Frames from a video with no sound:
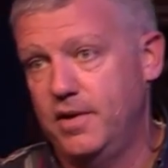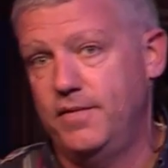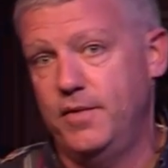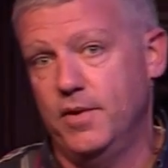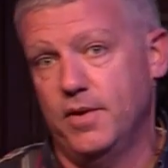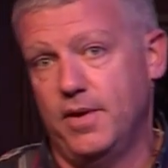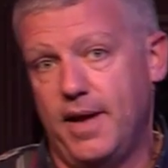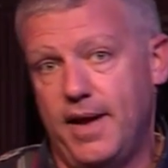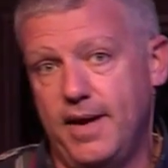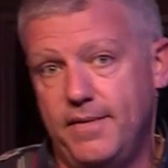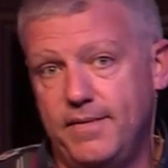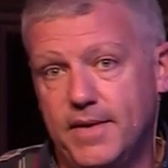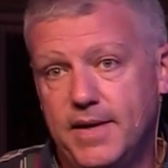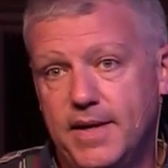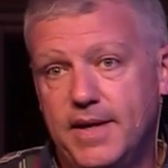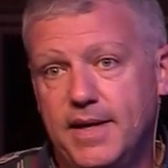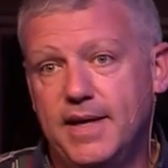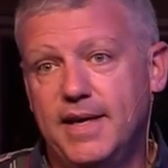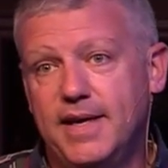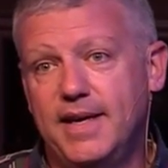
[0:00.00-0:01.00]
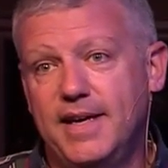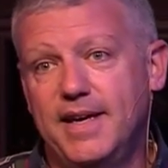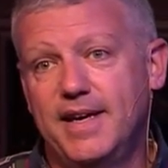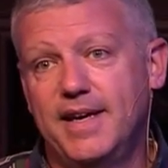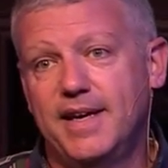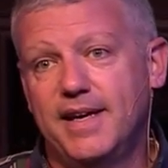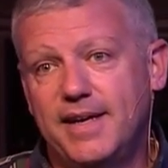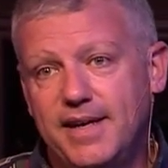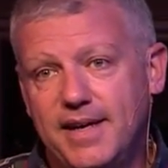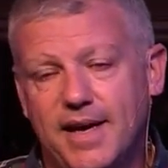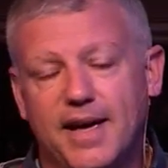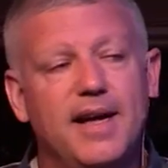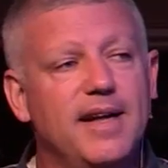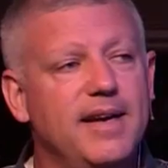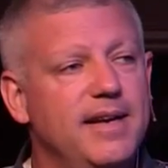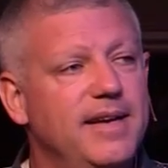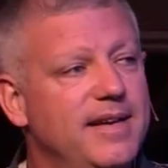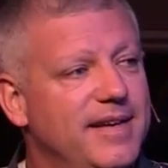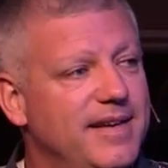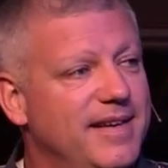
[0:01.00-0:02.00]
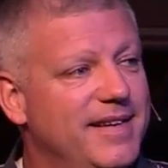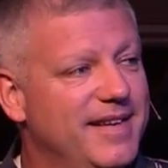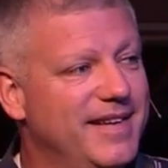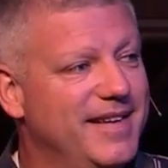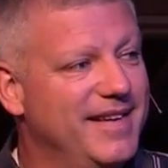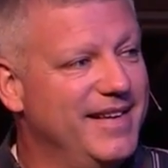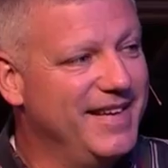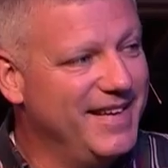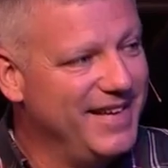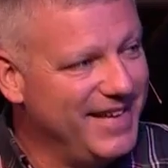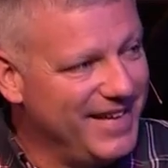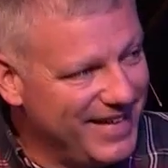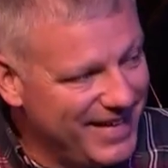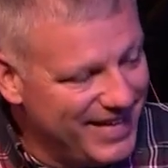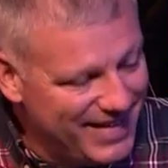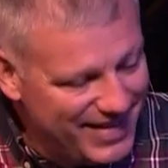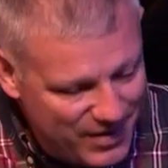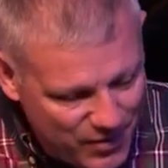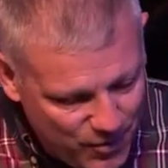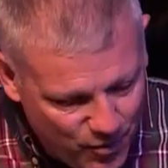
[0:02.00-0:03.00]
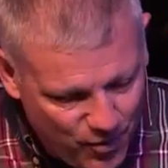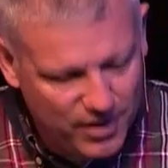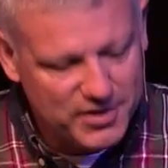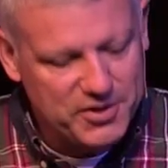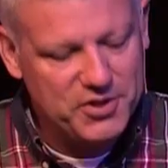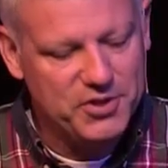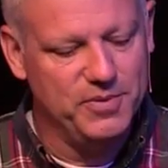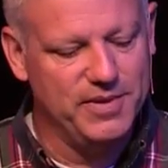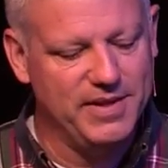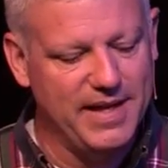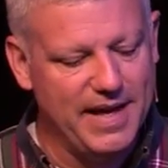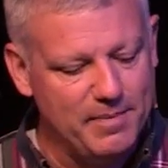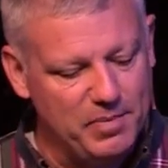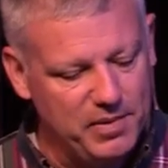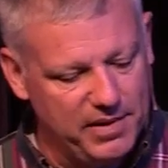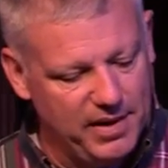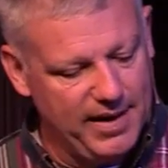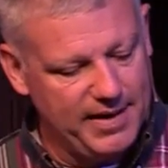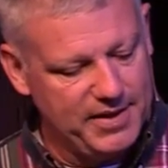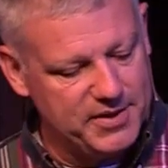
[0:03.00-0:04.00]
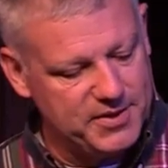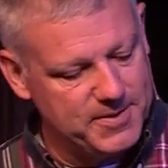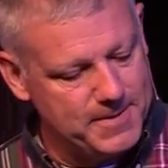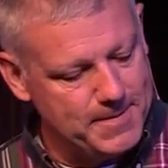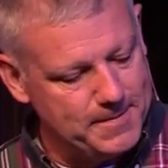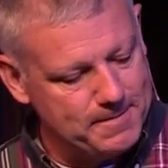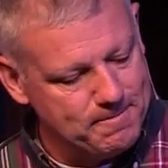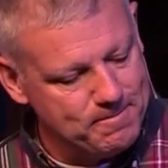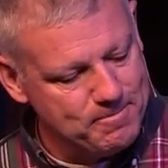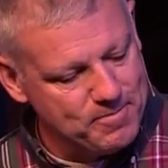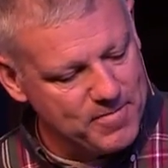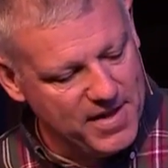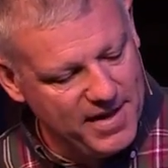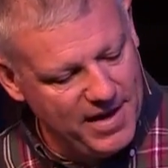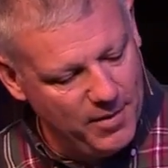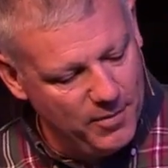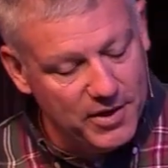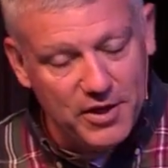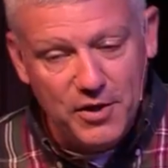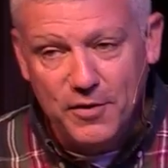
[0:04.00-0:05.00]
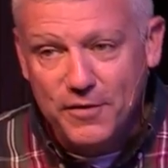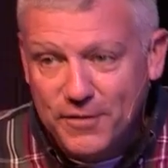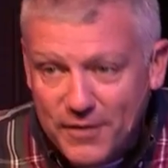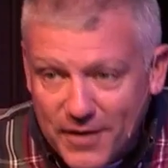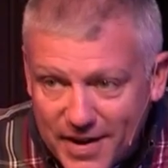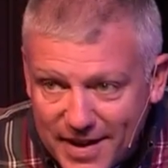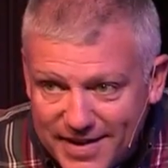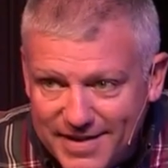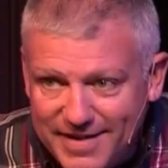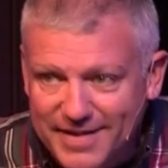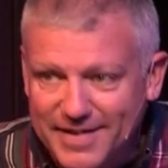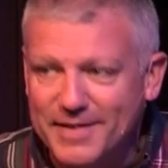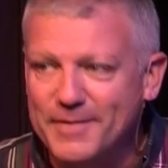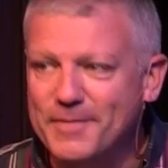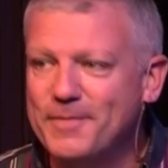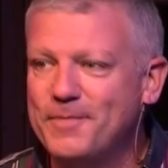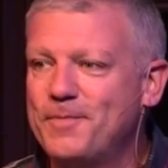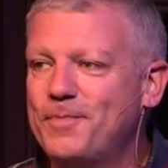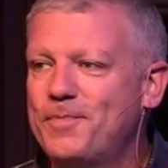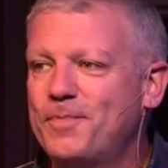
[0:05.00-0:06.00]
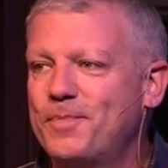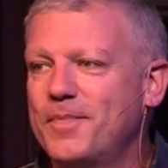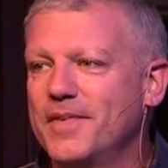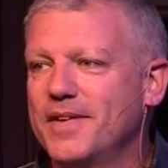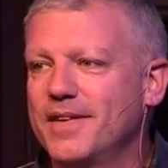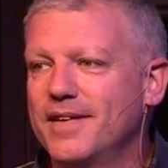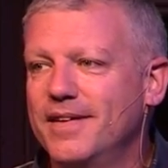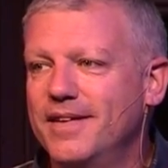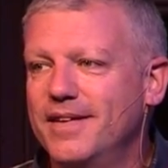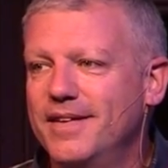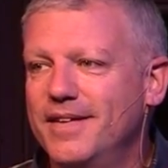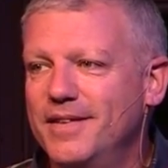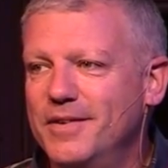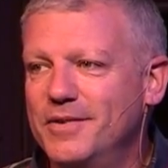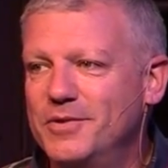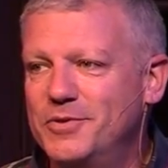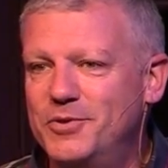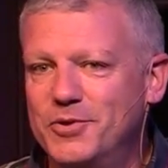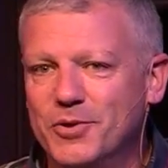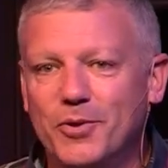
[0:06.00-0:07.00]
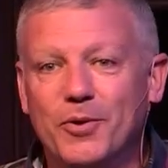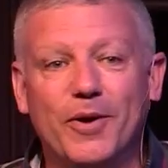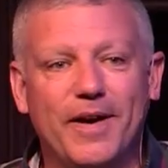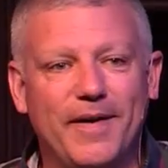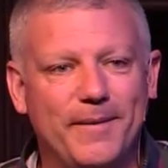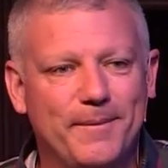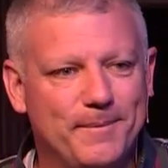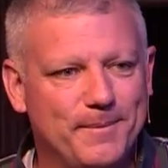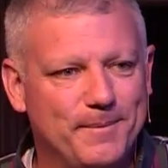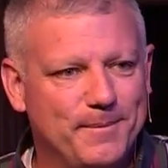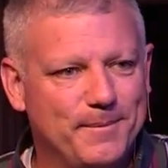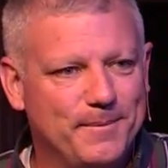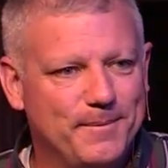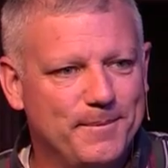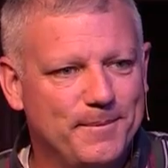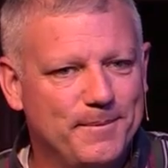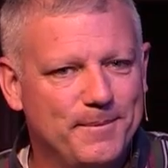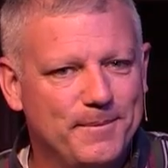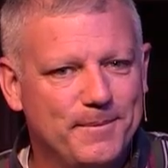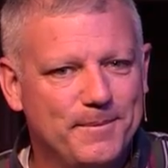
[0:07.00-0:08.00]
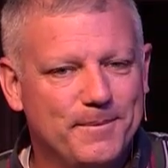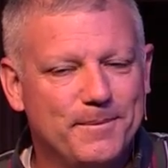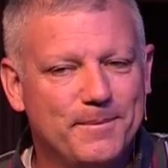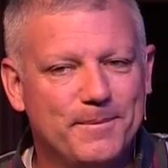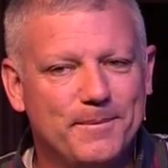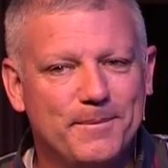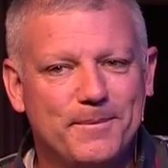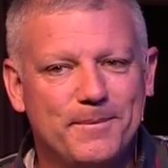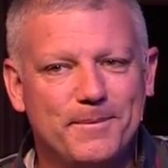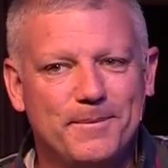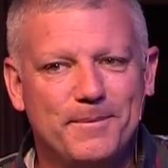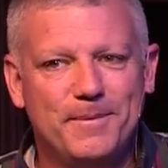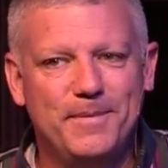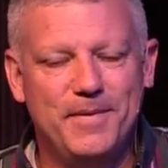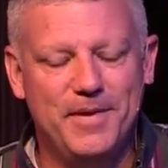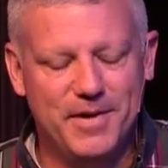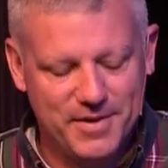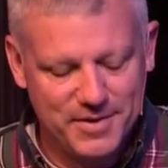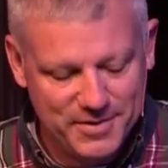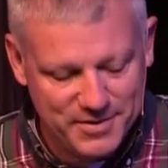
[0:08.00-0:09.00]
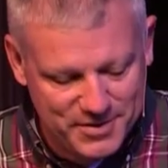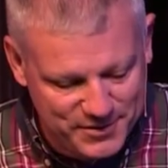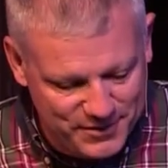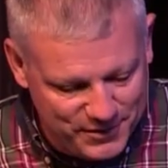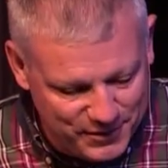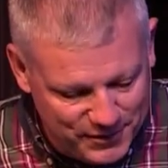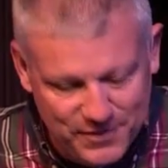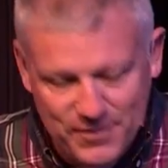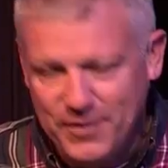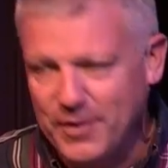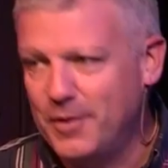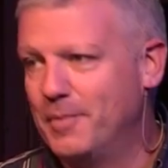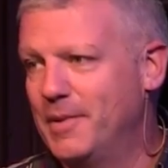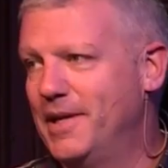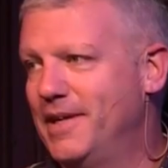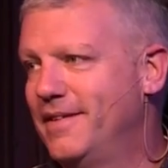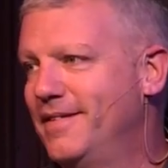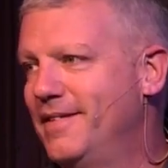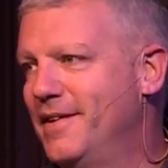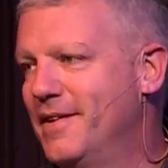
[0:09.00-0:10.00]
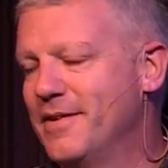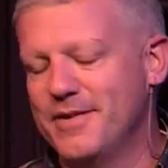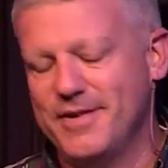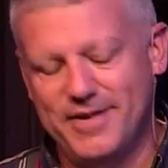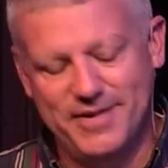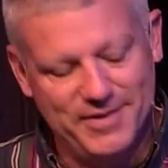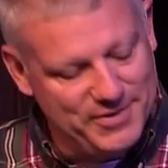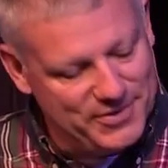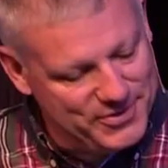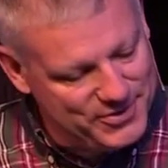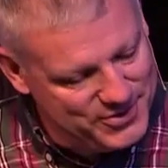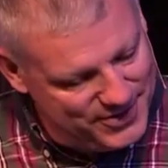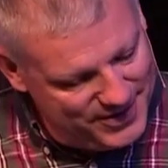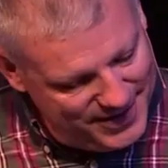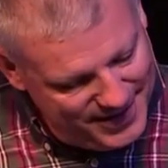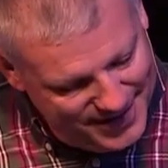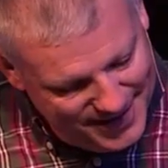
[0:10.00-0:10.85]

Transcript: of your life, God wants you in that place. And when you find it, there's joy. There's fulfillment. There is